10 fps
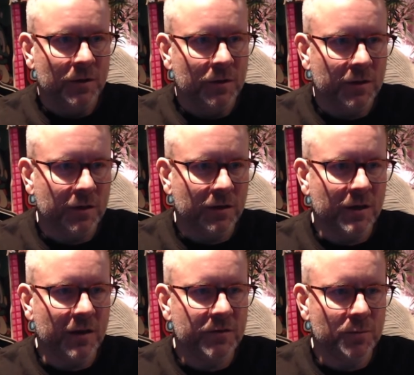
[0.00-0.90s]
Then I'm going to
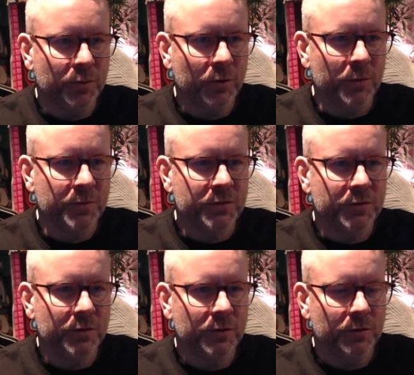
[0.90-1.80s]
have some
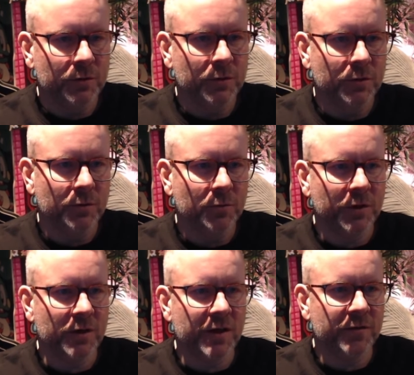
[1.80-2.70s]
props. We're
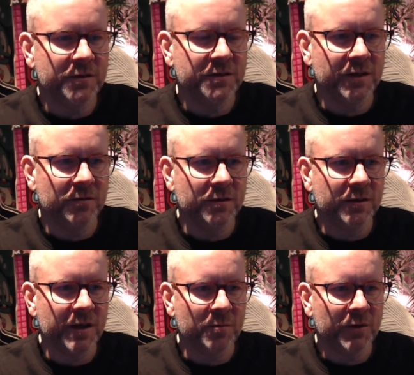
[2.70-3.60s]
going to have the children
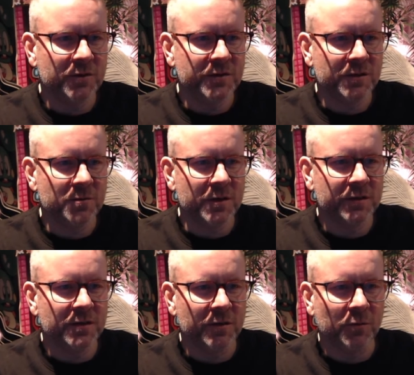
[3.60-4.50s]
again because this one is
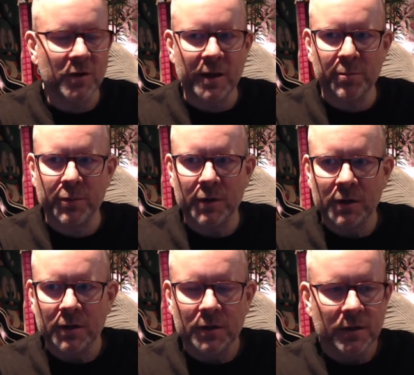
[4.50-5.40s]
going to wrap
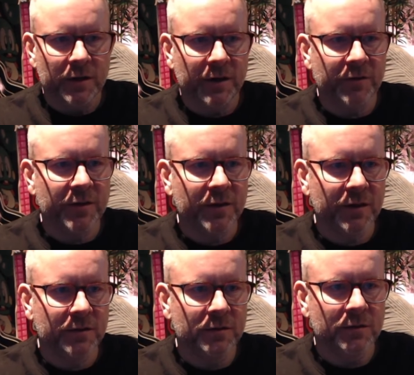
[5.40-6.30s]

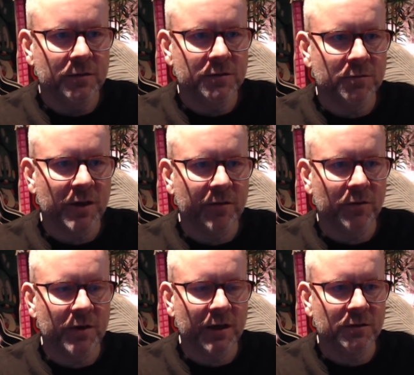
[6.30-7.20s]
everything. So we have a
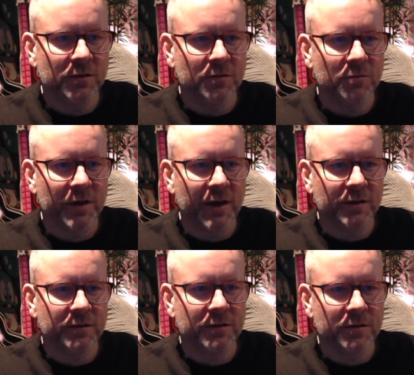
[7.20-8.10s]
react.react
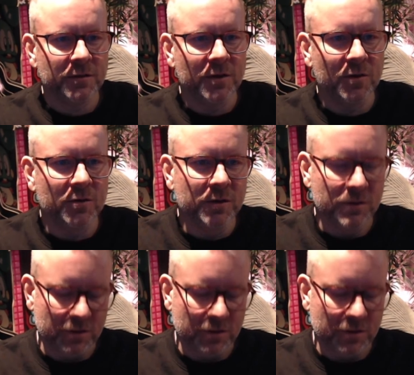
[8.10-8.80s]
node